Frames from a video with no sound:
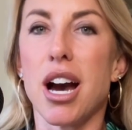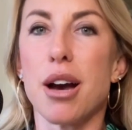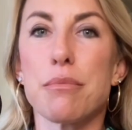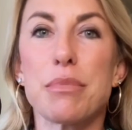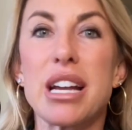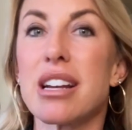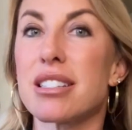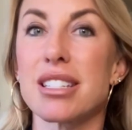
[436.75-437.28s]

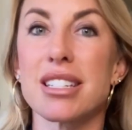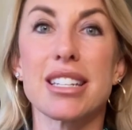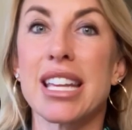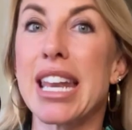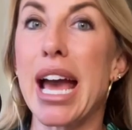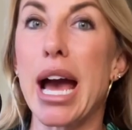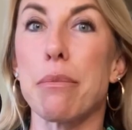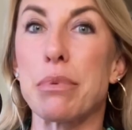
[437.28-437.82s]
Because
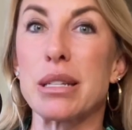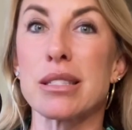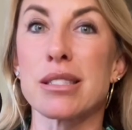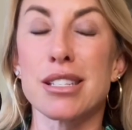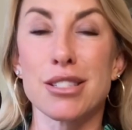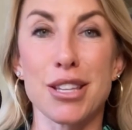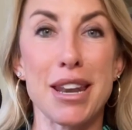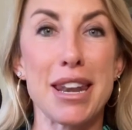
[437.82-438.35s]
it
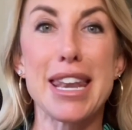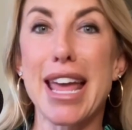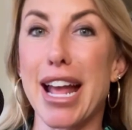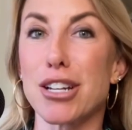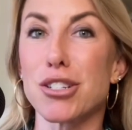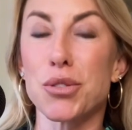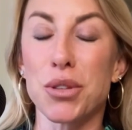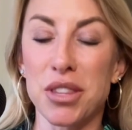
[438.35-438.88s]
happens. It's a
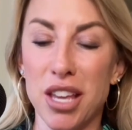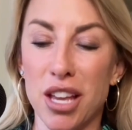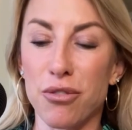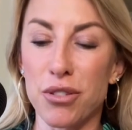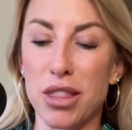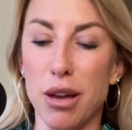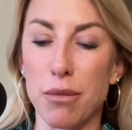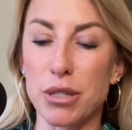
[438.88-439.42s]
natural thing
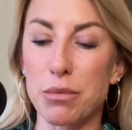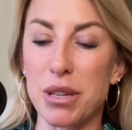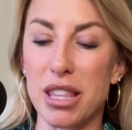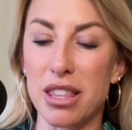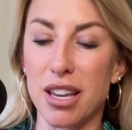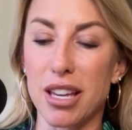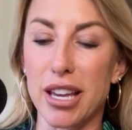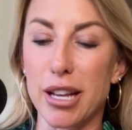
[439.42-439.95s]
for them to be
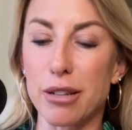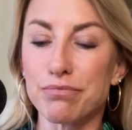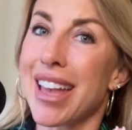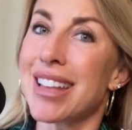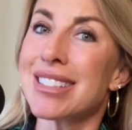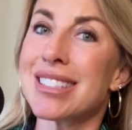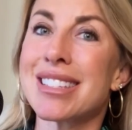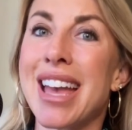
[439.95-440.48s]
thinking.
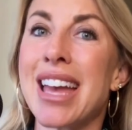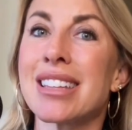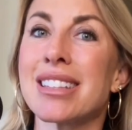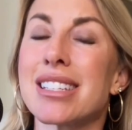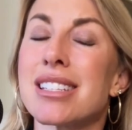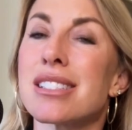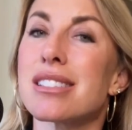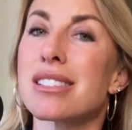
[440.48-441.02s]
And
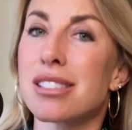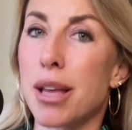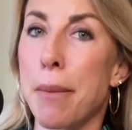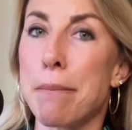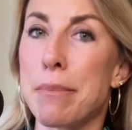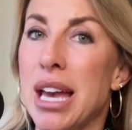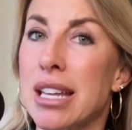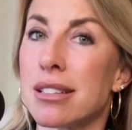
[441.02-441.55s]
sadly,
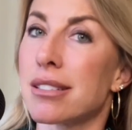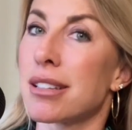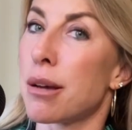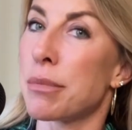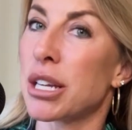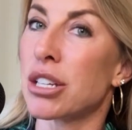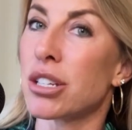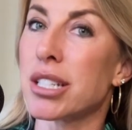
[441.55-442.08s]
some men,
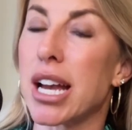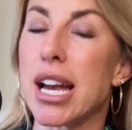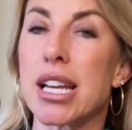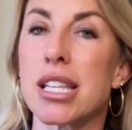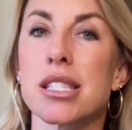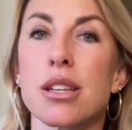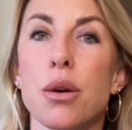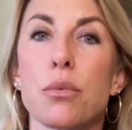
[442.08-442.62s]
not my good
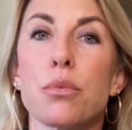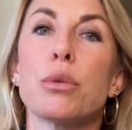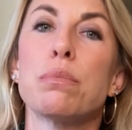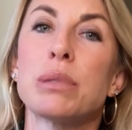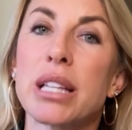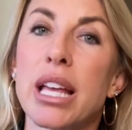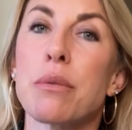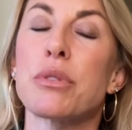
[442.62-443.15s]
guys, will
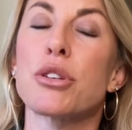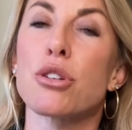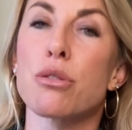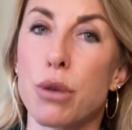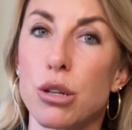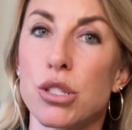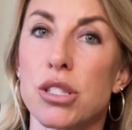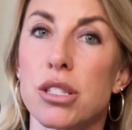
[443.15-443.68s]
play with your
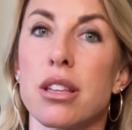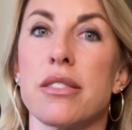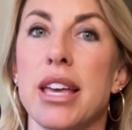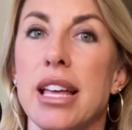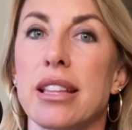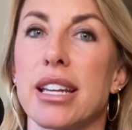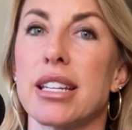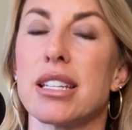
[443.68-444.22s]
emotions on
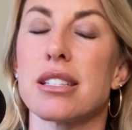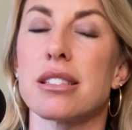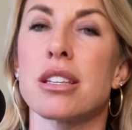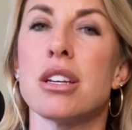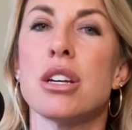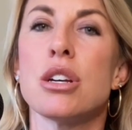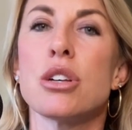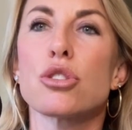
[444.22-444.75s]
that, ladies.
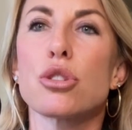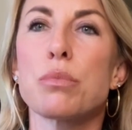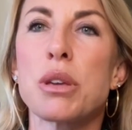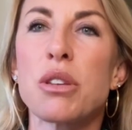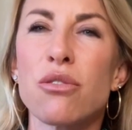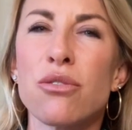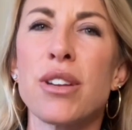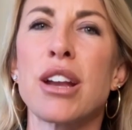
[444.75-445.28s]
So
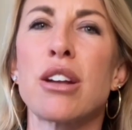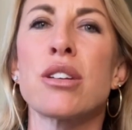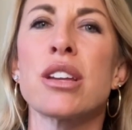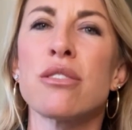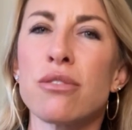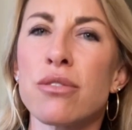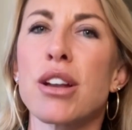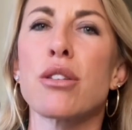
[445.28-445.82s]
be
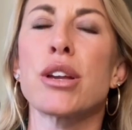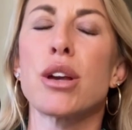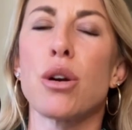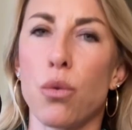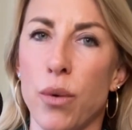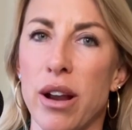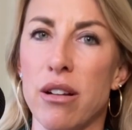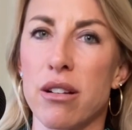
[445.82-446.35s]
very, very
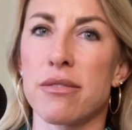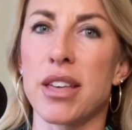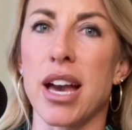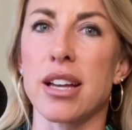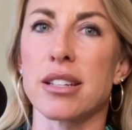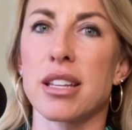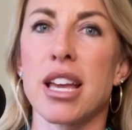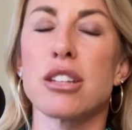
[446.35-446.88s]
aware of
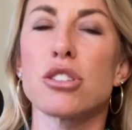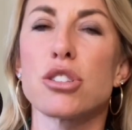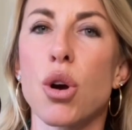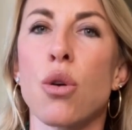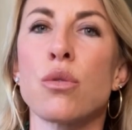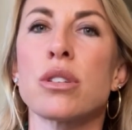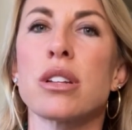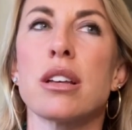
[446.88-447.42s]
that. And
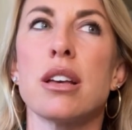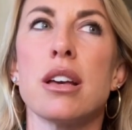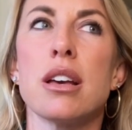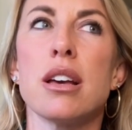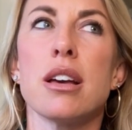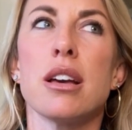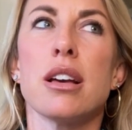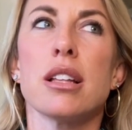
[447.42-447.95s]
don't
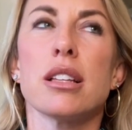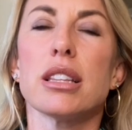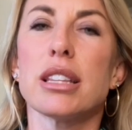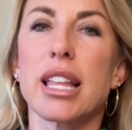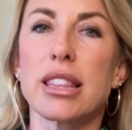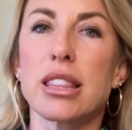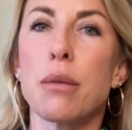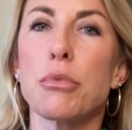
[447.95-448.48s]

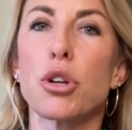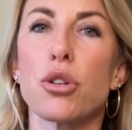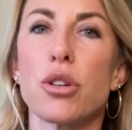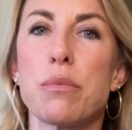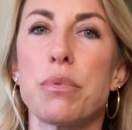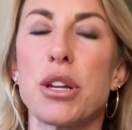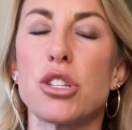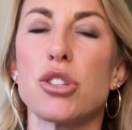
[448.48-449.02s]
let them
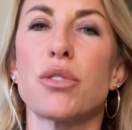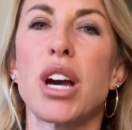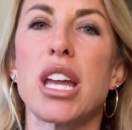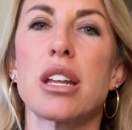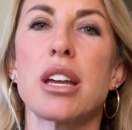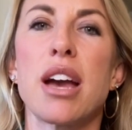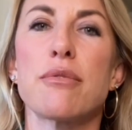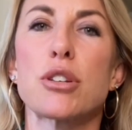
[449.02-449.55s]
creep in. You've got
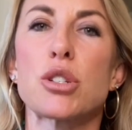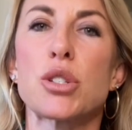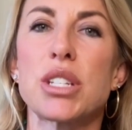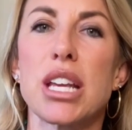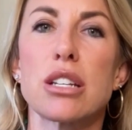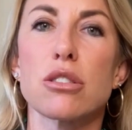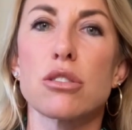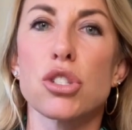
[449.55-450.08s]
to have your
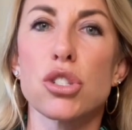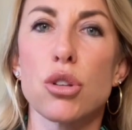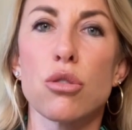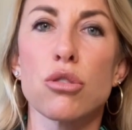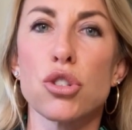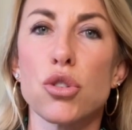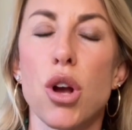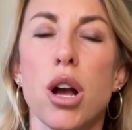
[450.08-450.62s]
standards so
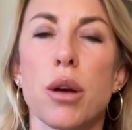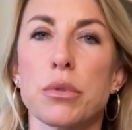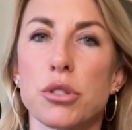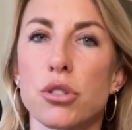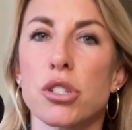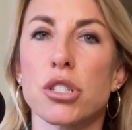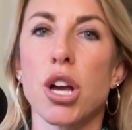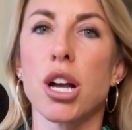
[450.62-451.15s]
strong, which
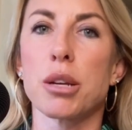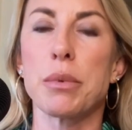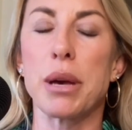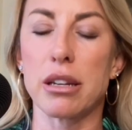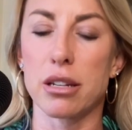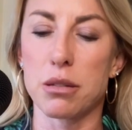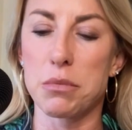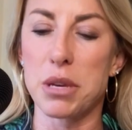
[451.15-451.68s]
you're going to talk
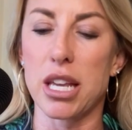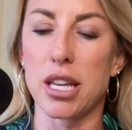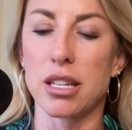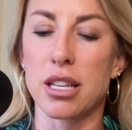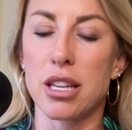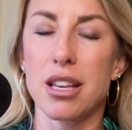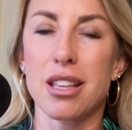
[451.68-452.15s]
about in a minute,